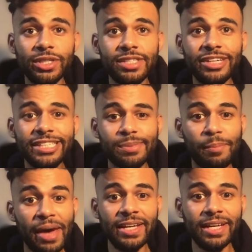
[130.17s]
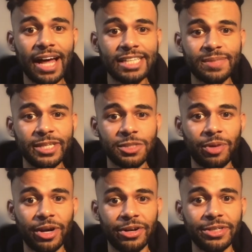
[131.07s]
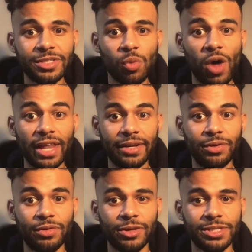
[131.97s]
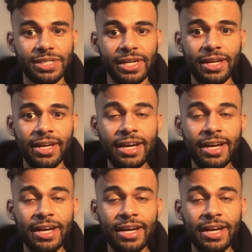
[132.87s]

face many class-based barriers while at university.